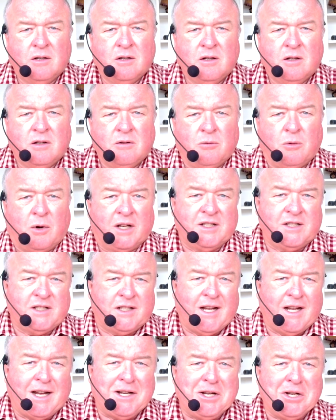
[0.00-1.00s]
One's
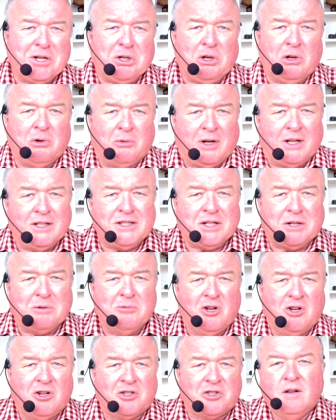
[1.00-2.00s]
technical and one's
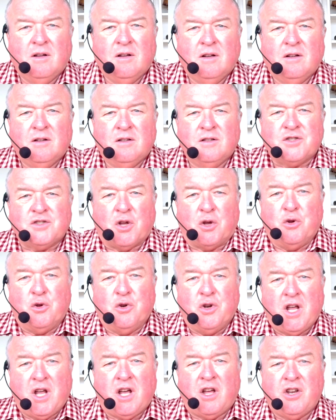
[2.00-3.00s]
commercial. So you
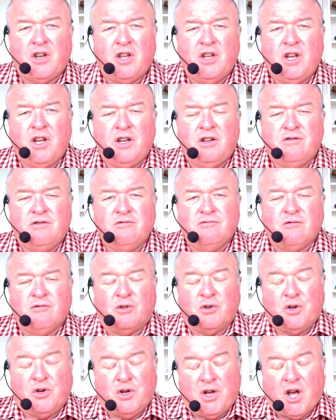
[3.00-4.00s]
now know
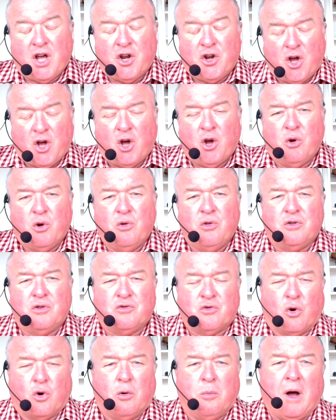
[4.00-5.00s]
the
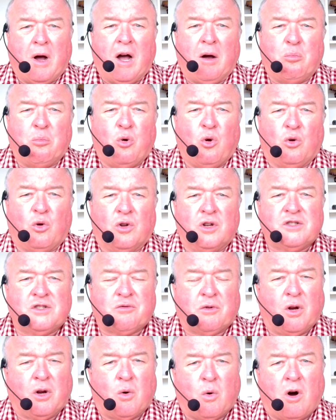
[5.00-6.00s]
drawbar pull that's
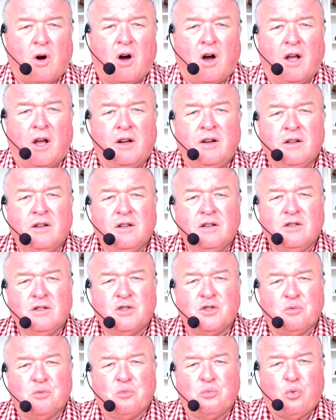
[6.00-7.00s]
required
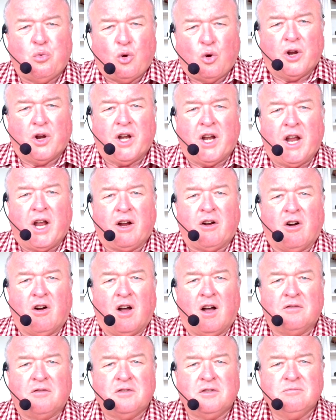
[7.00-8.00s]
to pull an
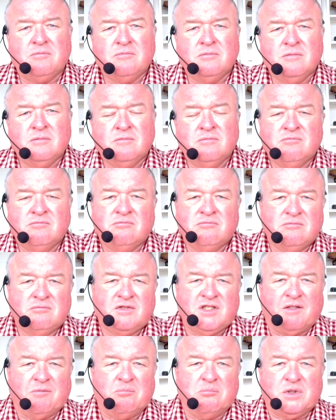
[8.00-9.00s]
aircraft,
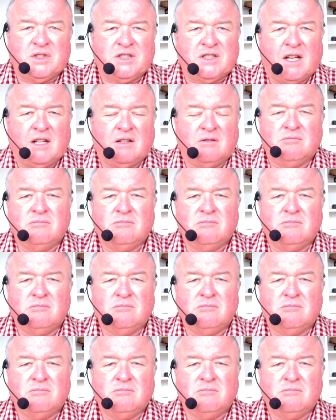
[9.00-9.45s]
7%.